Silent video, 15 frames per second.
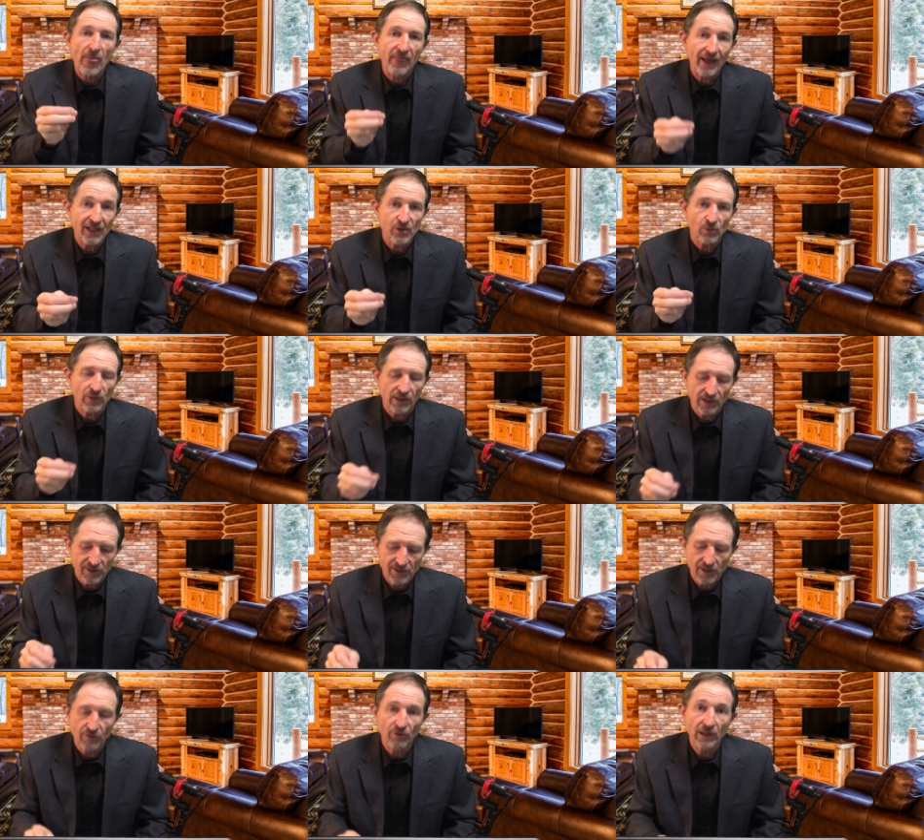That's where the
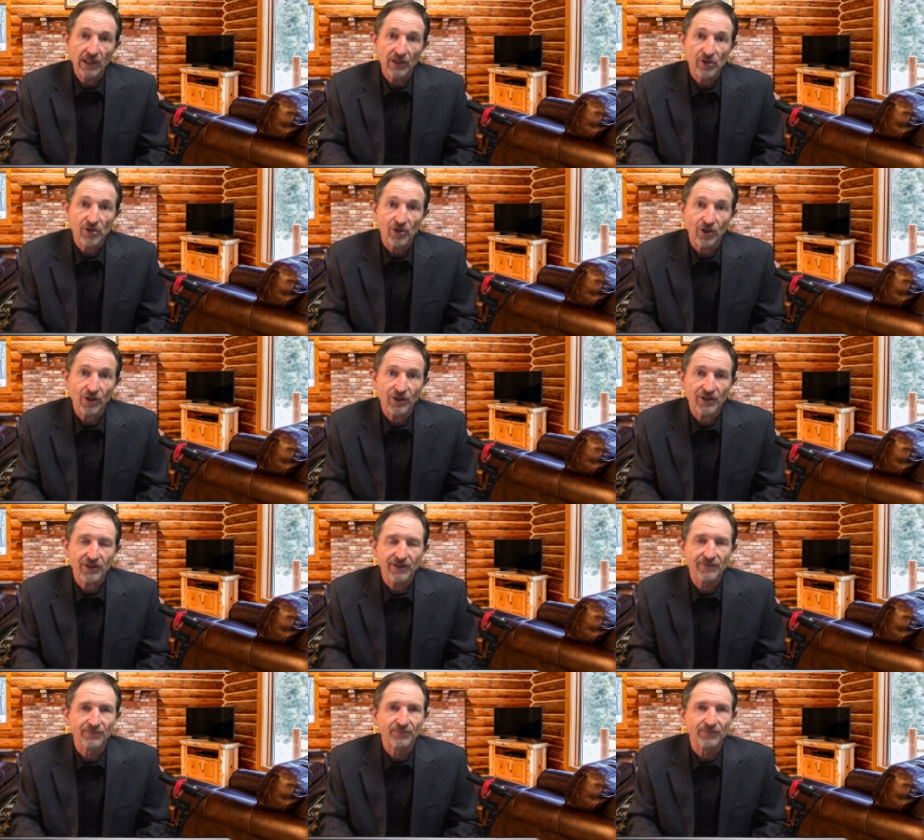sin really started.